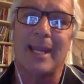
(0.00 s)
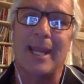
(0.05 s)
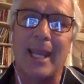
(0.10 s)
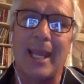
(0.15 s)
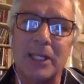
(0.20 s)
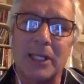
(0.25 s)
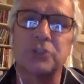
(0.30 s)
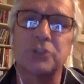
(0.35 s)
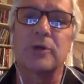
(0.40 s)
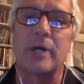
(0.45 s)

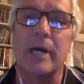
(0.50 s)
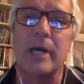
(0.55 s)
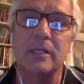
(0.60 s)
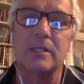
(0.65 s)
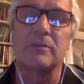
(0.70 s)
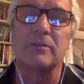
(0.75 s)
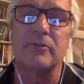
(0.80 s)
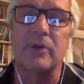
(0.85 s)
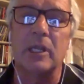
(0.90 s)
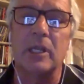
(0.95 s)
and try to
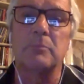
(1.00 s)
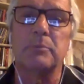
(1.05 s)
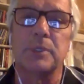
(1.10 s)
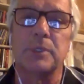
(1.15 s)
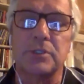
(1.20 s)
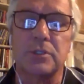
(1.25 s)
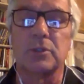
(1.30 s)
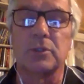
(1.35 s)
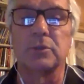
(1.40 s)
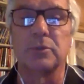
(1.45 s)
develop a
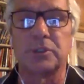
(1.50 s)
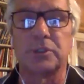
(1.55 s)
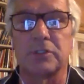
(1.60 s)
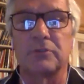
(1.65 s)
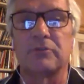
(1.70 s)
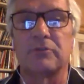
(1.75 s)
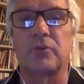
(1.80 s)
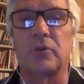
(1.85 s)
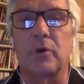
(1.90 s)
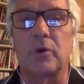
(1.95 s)
solution
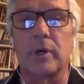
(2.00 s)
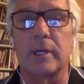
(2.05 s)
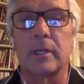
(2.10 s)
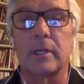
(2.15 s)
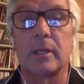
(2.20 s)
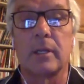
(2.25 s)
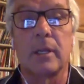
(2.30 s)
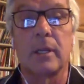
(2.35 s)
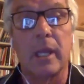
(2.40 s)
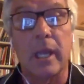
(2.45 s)
for it.
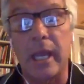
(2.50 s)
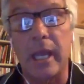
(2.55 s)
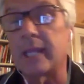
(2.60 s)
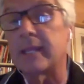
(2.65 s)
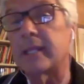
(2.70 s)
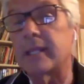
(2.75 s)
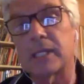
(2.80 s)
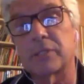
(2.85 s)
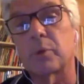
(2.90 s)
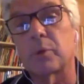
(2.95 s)

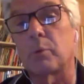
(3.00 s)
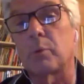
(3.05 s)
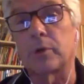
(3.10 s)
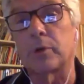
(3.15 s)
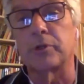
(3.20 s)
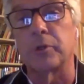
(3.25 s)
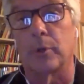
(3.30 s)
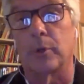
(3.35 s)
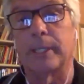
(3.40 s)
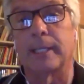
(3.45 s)
And that's what we're
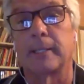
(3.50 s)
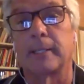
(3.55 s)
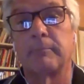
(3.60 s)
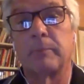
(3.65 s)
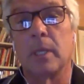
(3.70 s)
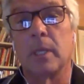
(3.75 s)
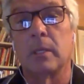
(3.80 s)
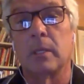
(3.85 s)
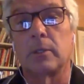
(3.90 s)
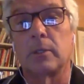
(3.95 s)
doing.
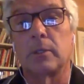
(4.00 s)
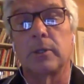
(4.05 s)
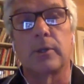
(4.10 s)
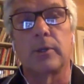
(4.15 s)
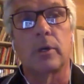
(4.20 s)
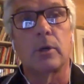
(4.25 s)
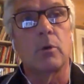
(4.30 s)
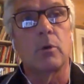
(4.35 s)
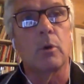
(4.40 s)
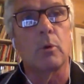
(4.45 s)

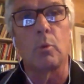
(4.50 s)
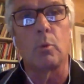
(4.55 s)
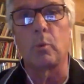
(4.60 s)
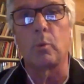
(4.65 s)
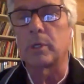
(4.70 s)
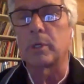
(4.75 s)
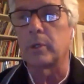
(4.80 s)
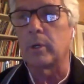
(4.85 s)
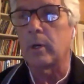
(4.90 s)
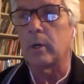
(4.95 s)

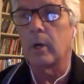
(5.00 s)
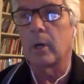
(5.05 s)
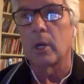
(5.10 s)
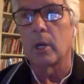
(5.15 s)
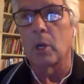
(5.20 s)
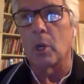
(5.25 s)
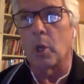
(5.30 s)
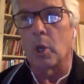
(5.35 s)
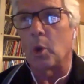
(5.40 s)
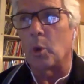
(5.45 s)
We're
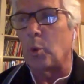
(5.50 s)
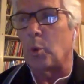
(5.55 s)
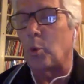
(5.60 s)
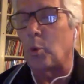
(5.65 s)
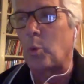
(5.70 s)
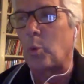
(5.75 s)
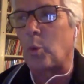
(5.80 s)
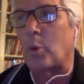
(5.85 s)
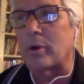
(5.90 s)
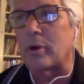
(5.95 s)

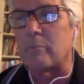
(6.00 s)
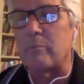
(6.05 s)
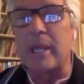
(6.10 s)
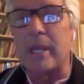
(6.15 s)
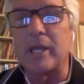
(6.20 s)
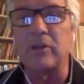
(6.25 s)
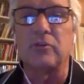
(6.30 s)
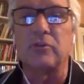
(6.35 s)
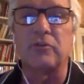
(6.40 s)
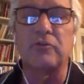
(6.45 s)
a
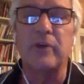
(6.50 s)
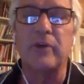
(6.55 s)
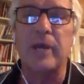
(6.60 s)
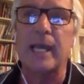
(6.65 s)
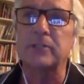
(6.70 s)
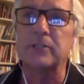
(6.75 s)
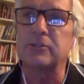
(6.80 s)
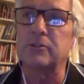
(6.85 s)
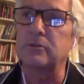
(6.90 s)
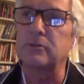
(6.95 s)

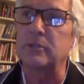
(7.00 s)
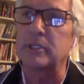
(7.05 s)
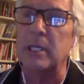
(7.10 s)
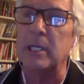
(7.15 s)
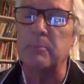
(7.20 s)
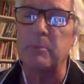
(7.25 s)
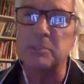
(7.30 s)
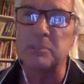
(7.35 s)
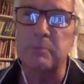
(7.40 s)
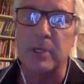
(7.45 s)
manufacturer. The
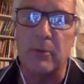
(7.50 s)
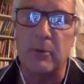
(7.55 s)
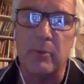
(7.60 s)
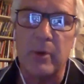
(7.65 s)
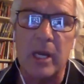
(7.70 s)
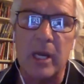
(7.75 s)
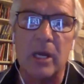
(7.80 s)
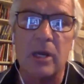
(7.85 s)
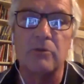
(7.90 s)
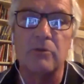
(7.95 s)
company's been
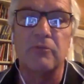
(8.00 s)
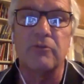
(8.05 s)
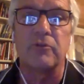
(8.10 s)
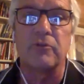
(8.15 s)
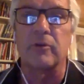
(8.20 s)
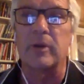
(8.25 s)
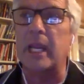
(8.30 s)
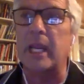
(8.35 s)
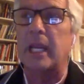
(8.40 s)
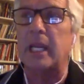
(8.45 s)
around
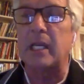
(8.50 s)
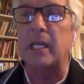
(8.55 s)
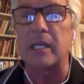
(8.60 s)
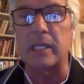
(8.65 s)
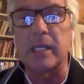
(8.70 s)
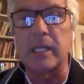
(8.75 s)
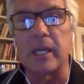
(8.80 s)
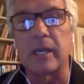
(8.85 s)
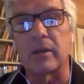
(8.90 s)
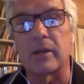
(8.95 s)
for 80
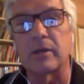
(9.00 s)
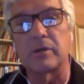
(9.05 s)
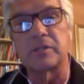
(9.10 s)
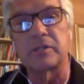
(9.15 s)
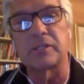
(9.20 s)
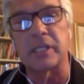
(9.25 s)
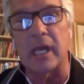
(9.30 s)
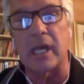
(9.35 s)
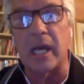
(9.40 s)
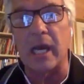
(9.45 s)

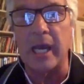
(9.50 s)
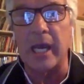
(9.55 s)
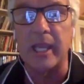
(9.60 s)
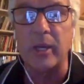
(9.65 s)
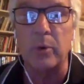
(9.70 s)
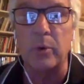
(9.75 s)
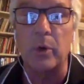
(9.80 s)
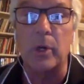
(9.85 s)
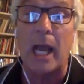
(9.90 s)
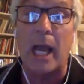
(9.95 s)
years,
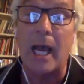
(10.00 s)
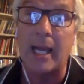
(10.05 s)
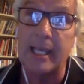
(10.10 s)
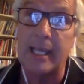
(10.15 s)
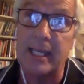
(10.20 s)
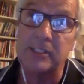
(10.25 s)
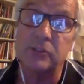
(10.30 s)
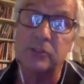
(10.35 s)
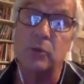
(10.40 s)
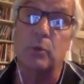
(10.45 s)

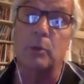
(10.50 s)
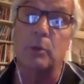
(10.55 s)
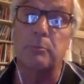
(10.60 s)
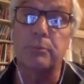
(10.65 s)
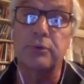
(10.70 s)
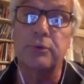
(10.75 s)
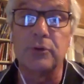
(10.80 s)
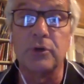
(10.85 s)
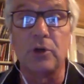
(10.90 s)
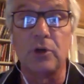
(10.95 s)
ISO
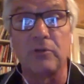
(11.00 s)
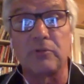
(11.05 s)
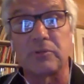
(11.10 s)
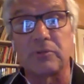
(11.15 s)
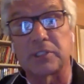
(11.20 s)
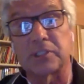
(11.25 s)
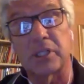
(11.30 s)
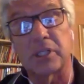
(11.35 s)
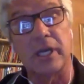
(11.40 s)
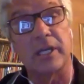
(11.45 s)
approved.
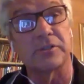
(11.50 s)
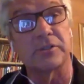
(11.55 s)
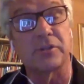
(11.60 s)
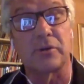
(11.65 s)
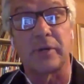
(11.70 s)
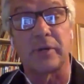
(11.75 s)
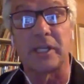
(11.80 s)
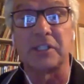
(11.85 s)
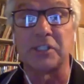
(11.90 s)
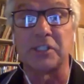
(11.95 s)
It's got its
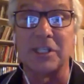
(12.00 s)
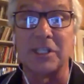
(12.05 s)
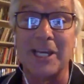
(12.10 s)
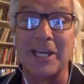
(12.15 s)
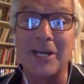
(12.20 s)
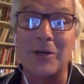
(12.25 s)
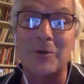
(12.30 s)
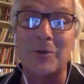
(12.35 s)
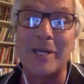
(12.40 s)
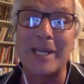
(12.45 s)
own
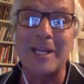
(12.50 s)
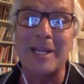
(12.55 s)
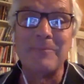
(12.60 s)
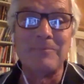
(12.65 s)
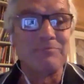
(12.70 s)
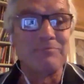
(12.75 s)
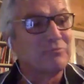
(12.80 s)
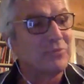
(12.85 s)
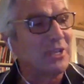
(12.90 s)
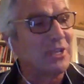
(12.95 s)
engineering,
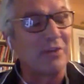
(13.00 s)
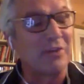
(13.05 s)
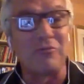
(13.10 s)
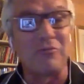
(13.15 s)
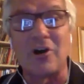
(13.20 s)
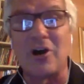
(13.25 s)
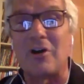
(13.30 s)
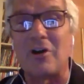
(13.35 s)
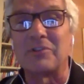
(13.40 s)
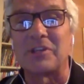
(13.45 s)

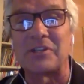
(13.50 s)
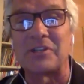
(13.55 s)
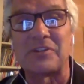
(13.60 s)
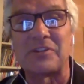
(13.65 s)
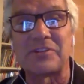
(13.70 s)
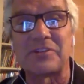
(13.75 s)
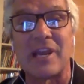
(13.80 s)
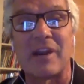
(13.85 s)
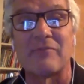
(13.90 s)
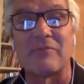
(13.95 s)
involved in
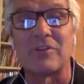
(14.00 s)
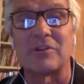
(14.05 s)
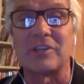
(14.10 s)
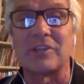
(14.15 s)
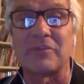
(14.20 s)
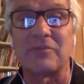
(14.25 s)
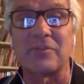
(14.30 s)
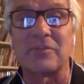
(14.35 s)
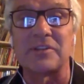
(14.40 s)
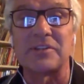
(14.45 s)
several
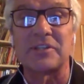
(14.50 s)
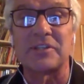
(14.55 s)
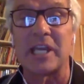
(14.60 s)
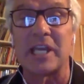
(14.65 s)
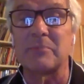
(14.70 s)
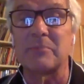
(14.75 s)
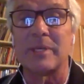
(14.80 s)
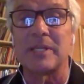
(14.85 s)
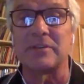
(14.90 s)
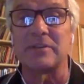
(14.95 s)
different
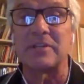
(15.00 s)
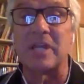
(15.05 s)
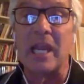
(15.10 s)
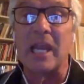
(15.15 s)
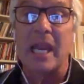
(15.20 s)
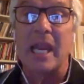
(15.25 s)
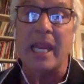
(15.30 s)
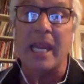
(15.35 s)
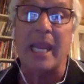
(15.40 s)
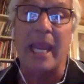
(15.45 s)
segments.
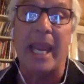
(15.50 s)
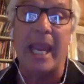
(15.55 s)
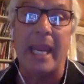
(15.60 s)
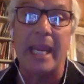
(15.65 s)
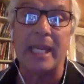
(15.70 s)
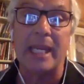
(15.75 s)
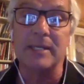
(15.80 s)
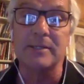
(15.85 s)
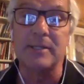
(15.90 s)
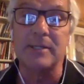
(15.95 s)

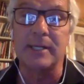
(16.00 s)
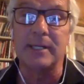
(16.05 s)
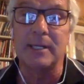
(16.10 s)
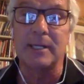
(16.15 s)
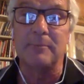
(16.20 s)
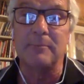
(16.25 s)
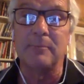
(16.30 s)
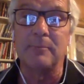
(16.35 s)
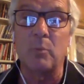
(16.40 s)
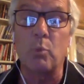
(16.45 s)
And
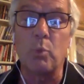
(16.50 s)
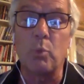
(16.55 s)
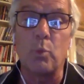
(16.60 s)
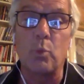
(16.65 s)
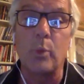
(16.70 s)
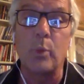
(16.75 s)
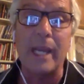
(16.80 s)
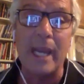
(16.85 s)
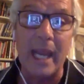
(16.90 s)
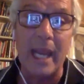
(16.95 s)

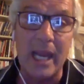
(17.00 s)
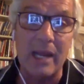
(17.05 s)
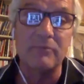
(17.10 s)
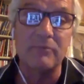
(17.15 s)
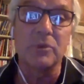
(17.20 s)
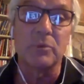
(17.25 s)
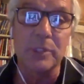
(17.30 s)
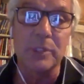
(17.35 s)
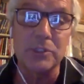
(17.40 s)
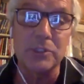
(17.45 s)
we have
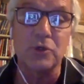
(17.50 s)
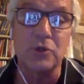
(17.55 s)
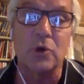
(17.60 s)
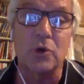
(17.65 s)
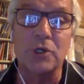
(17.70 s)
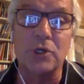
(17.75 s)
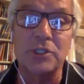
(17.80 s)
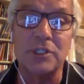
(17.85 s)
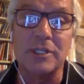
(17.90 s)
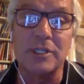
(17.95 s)
the
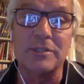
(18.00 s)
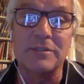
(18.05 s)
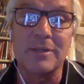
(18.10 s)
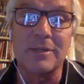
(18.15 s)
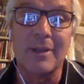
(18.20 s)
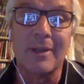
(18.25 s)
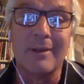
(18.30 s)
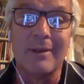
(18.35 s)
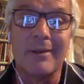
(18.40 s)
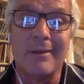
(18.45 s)
resources
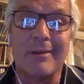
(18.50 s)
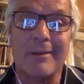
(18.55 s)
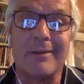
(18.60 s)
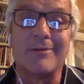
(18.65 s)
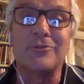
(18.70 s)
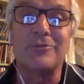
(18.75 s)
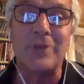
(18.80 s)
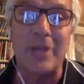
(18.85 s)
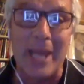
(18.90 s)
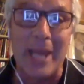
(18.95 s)

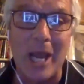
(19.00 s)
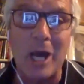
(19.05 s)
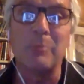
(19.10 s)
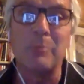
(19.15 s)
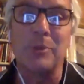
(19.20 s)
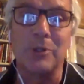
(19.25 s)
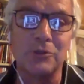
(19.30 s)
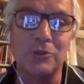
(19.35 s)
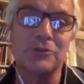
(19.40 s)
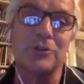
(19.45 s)
to
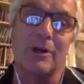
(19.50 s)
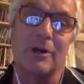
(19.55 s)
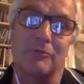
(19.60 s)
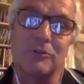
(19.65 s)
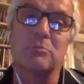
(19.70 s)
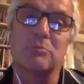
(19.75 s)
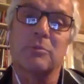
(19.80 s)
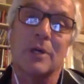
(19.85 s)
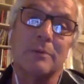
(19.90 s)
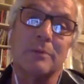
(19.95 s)
help you solve
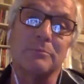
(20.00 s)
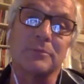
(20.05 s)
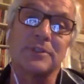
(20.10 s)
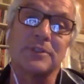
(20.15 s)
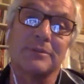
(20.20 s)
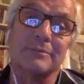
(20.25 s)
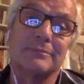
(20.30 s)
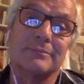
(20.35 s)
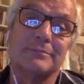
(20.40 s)
your problems.